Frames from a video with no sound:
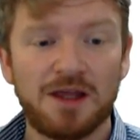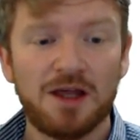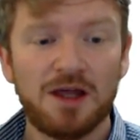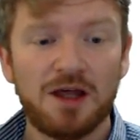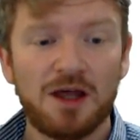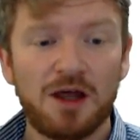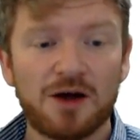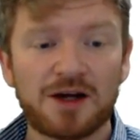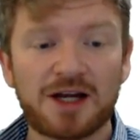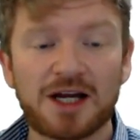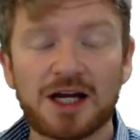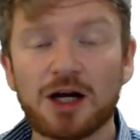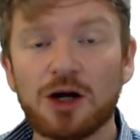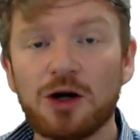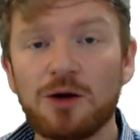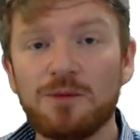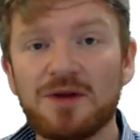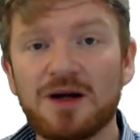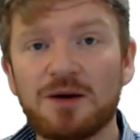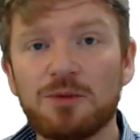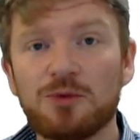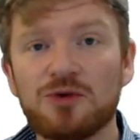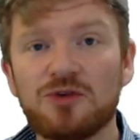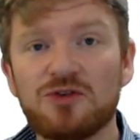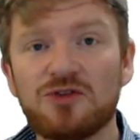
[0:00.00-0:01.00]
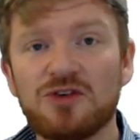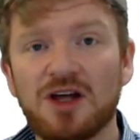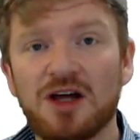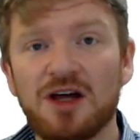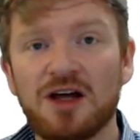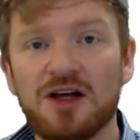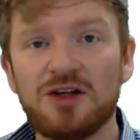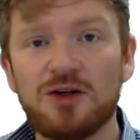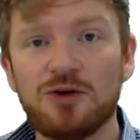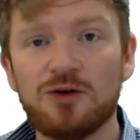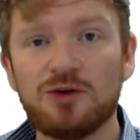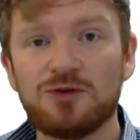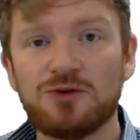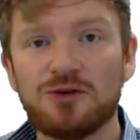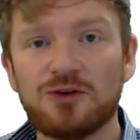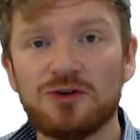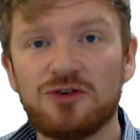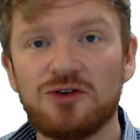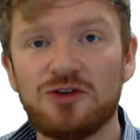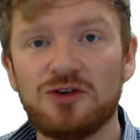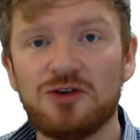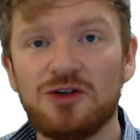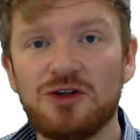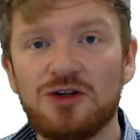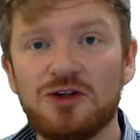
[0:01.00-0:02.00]
Okay, I hope that was useful
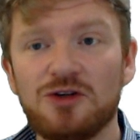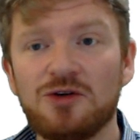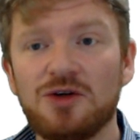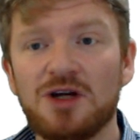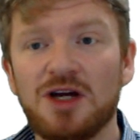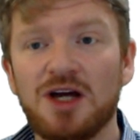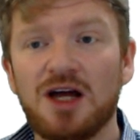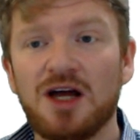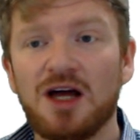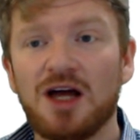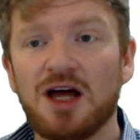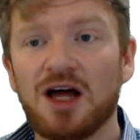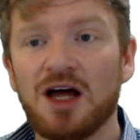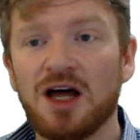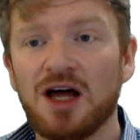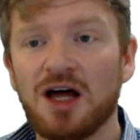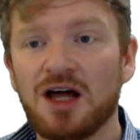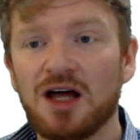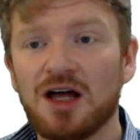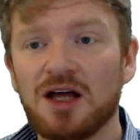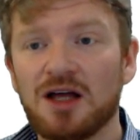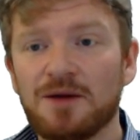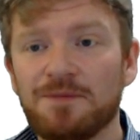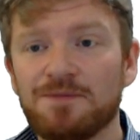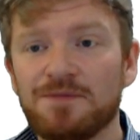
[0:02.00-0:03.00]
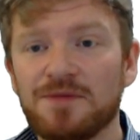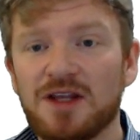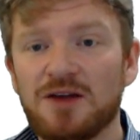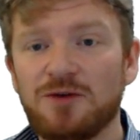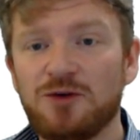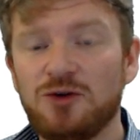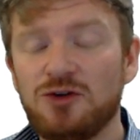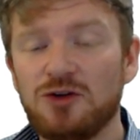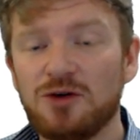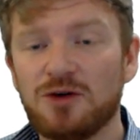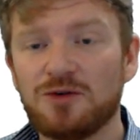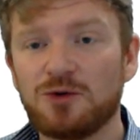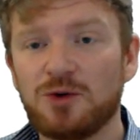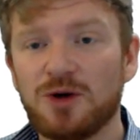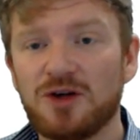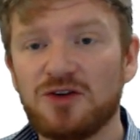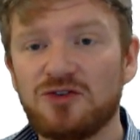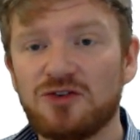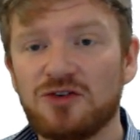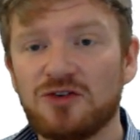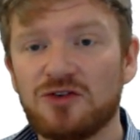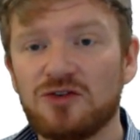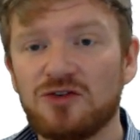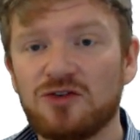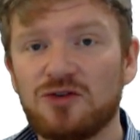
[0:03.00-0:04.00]
to you. If you do have
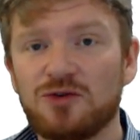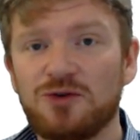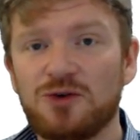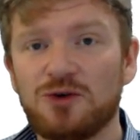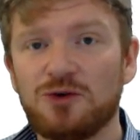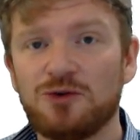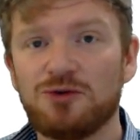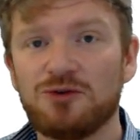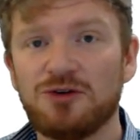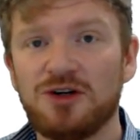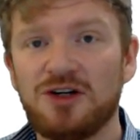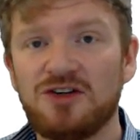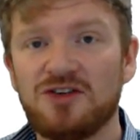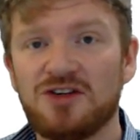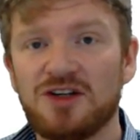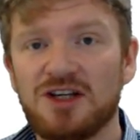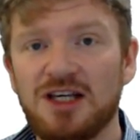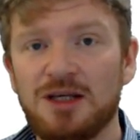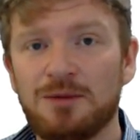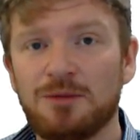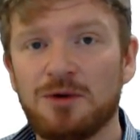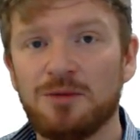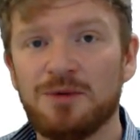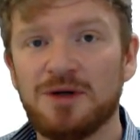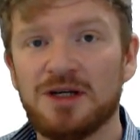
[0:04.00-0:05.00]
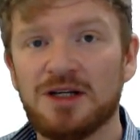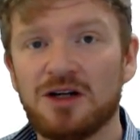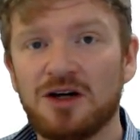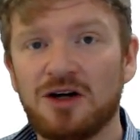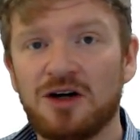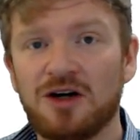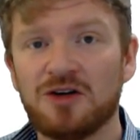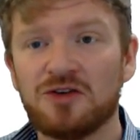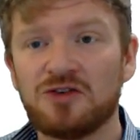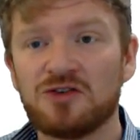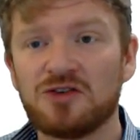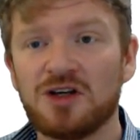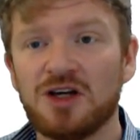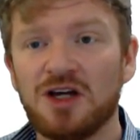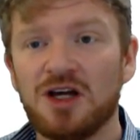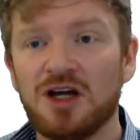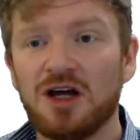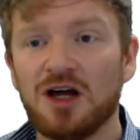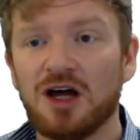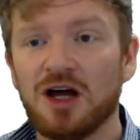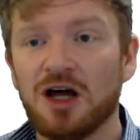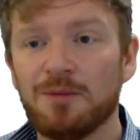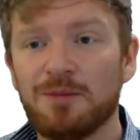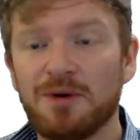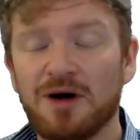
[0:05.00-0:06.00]
questions, feel free to email me and ask.
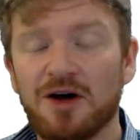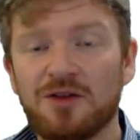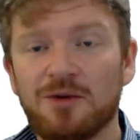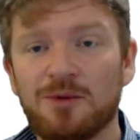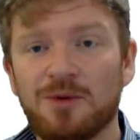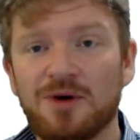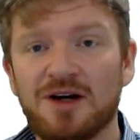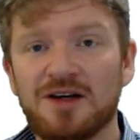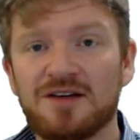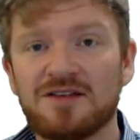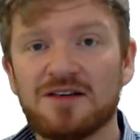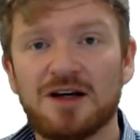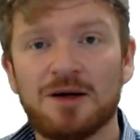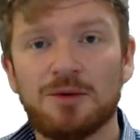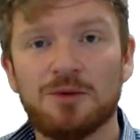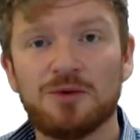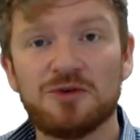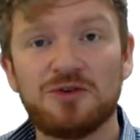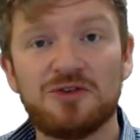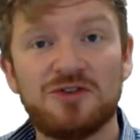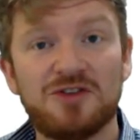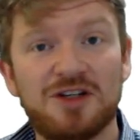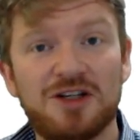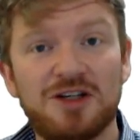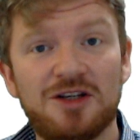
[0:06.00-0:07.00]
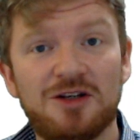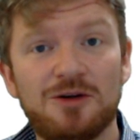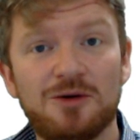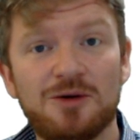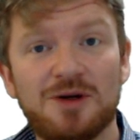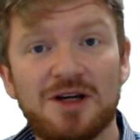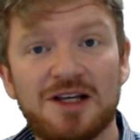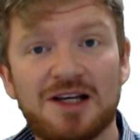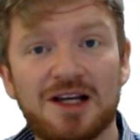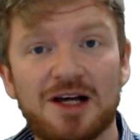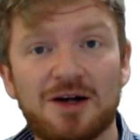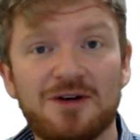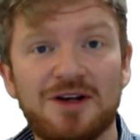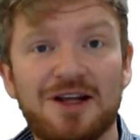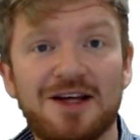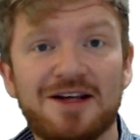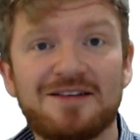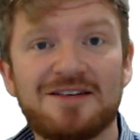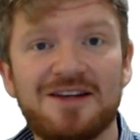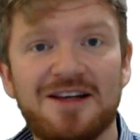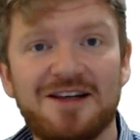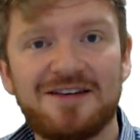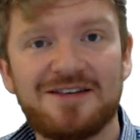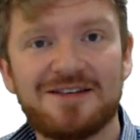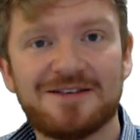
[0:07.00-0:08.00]
But otherwise, I will see you in our
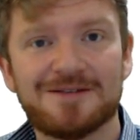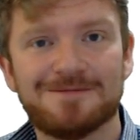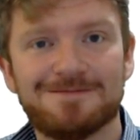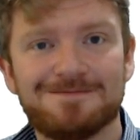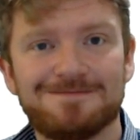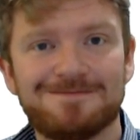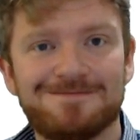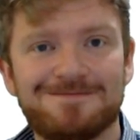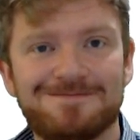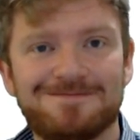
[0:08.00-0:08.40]
next lesson. Mm-hmm.